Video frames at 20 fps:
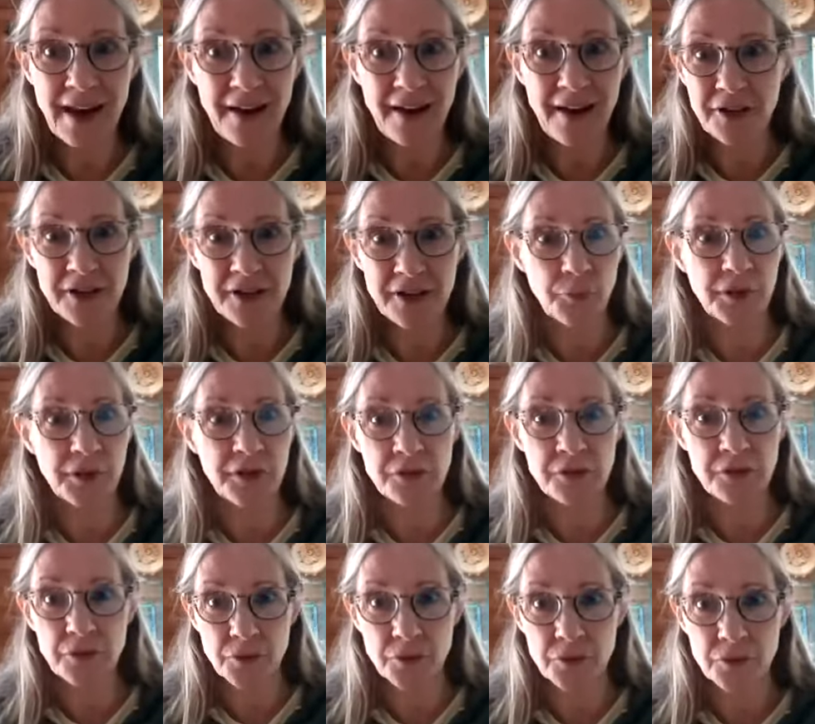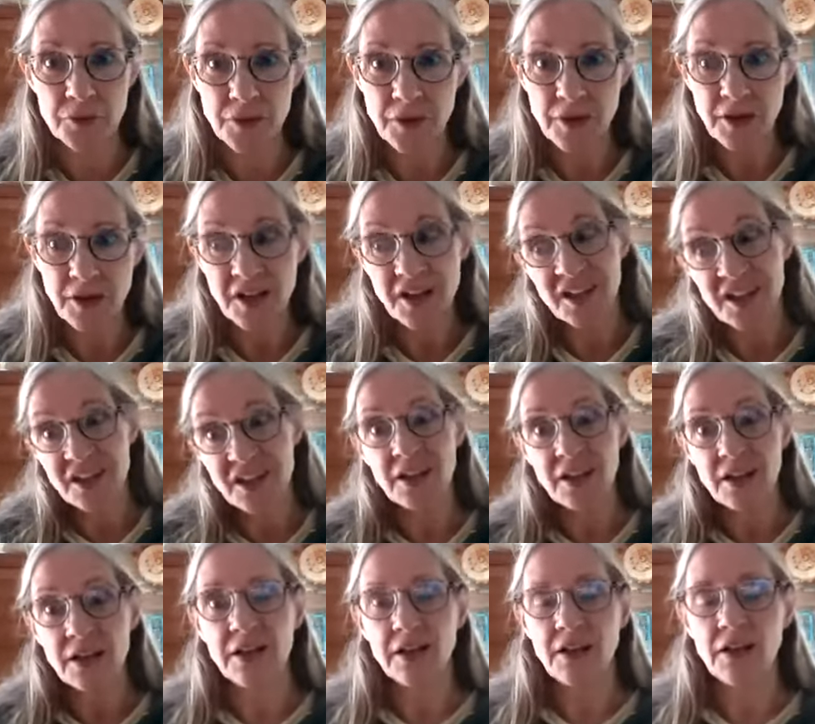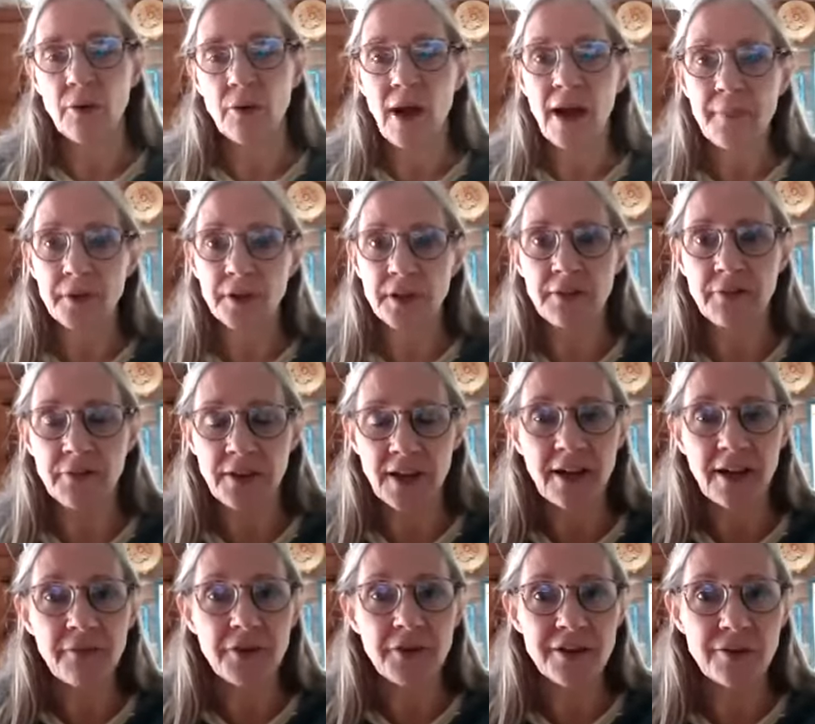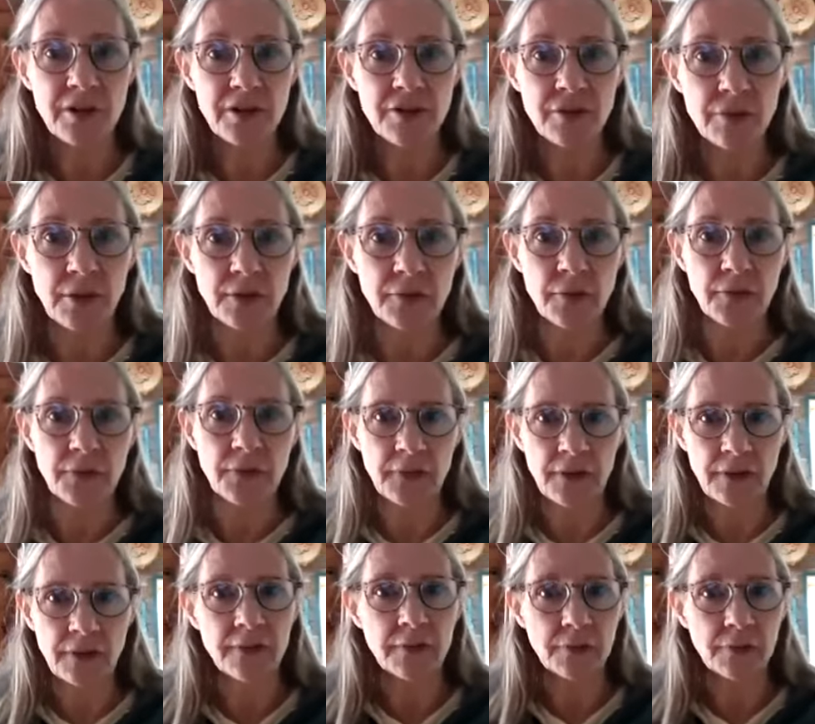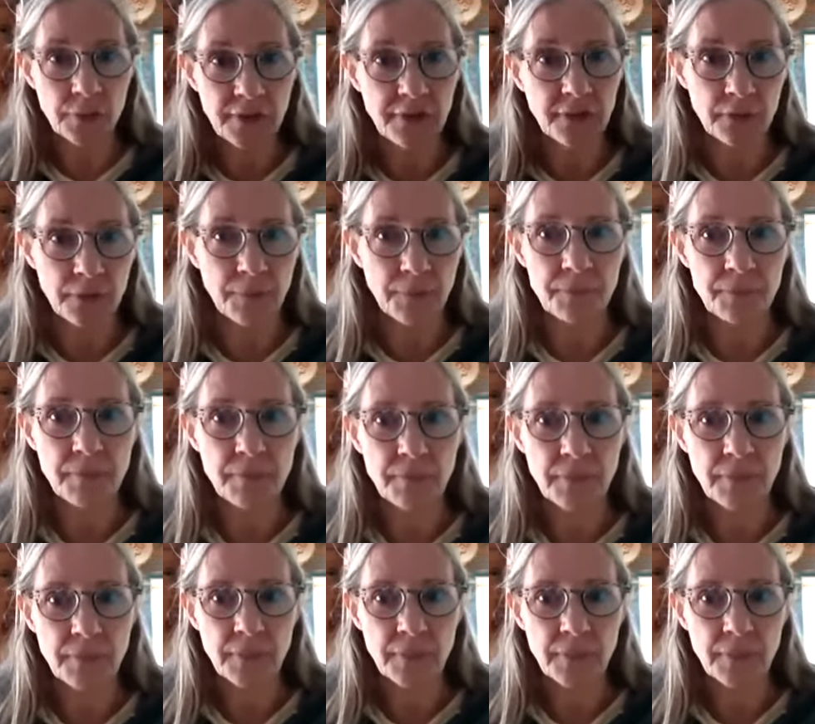Everything we do, I believe that everything we do, there's seeds of wisdom.